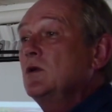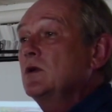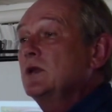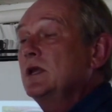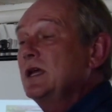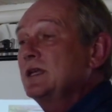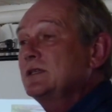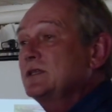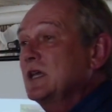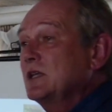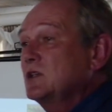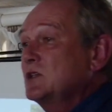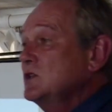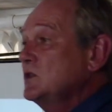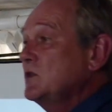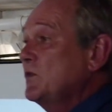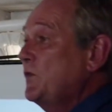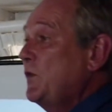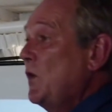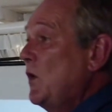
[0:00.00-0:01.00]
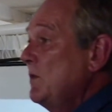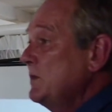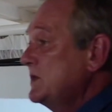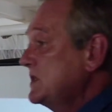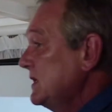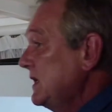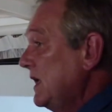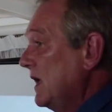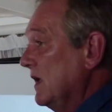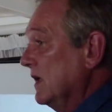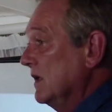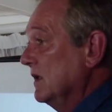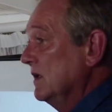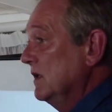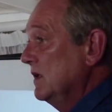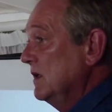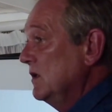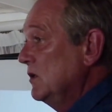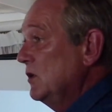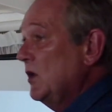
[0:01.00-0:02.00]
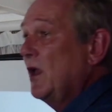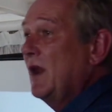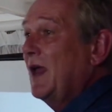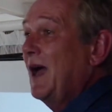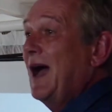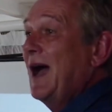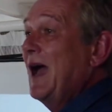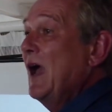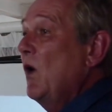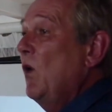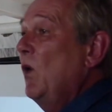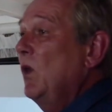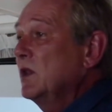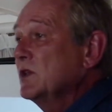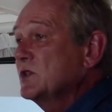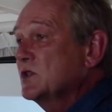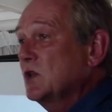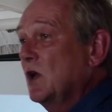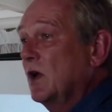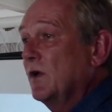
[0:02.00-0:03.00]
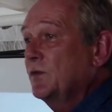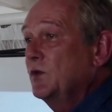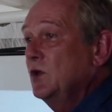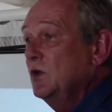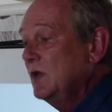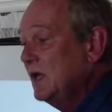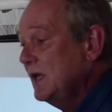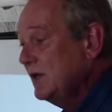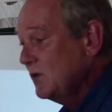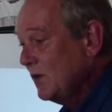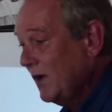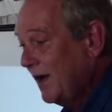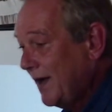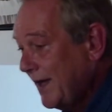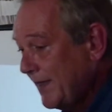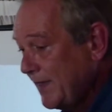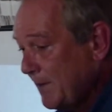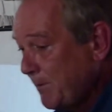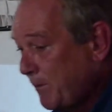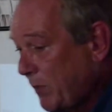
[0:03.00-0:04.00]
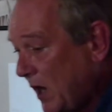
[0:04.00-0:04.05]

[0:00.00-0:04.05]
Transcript: organizations are formed today. You don't hire all the staff you need. You hire them